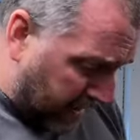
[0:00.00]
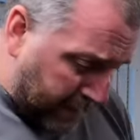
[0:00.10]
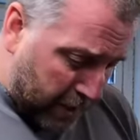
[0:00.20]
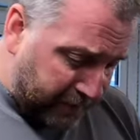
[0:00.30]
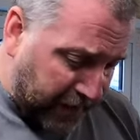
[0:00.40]

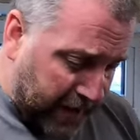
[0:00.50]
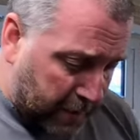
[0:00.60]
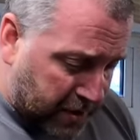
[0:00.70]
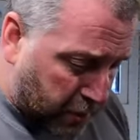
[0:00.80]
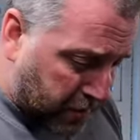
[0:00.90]
um, hopefully
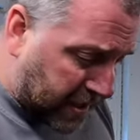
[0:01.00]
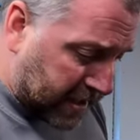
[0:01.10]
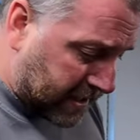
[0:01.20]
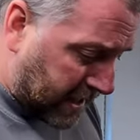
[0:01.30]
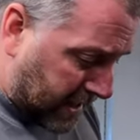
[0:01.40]
you enjoyed
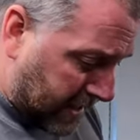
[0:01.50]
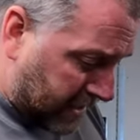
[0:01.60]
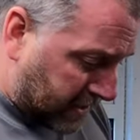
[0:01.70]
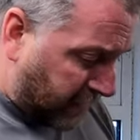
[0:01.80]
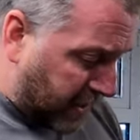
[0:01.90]
this
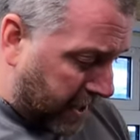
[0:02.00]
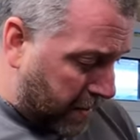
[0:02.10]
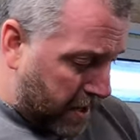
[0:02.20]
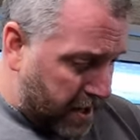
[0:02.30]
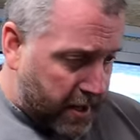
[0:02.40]
uh, this
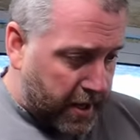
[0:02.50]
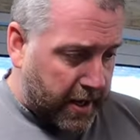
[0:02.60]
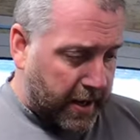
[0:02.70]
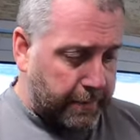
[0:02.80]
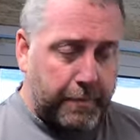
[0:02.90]
video.
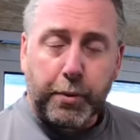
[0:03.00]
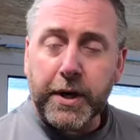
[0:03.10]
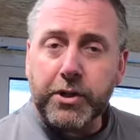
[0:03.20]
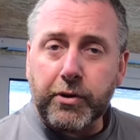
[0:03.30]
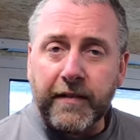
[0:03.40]
Um,
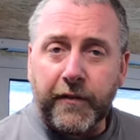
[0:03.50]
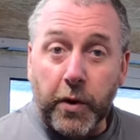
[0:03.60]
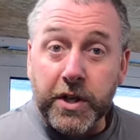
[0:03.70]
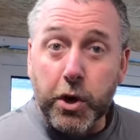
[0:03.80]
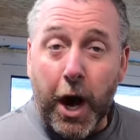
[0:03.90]
pretty
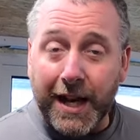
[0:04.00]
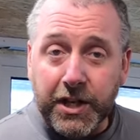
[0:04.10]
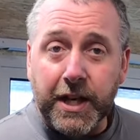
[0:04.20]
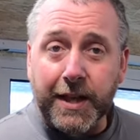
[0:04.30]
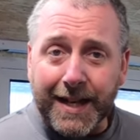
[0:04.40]
straightforward, it's not
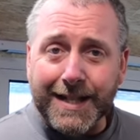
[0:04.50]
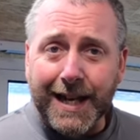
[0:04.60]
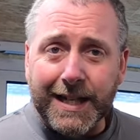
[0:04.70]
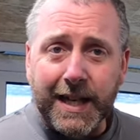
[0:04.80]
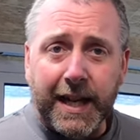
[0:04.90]
actually that
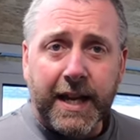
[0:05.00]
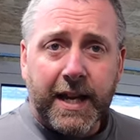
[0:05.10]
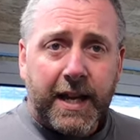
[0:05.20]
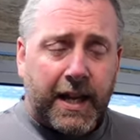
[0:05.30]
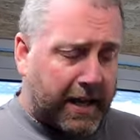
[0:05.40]
taxing.
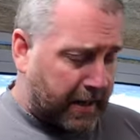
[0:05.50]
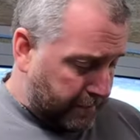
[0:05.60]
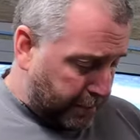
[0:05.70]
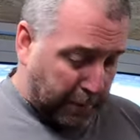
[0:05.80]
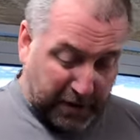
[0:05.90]

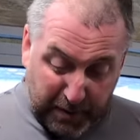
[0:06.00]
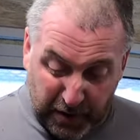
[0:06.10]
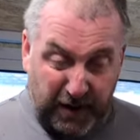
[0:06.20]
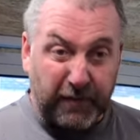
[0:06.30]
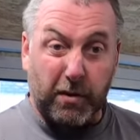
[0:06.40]
Um, probably the
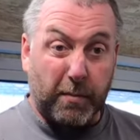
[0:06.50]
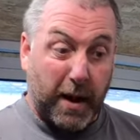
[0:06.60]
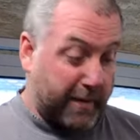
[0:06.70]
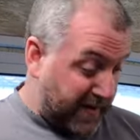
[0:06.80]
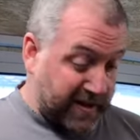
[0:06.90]
most difficult
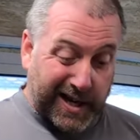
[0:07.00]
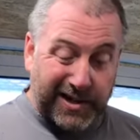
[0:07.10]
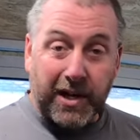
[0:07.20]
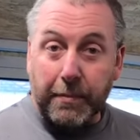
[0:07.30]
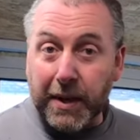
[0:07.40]
part of it is
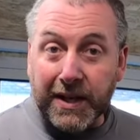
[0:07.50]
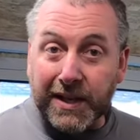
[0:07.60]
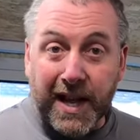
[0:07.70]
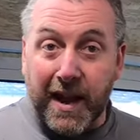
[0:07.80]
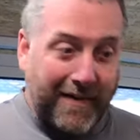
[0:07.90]
actually
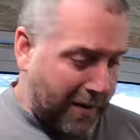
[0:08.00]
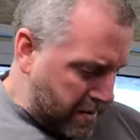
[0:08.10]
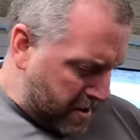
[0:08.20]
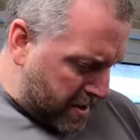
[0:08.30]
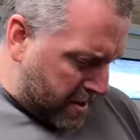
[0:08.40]
bleeding the air out.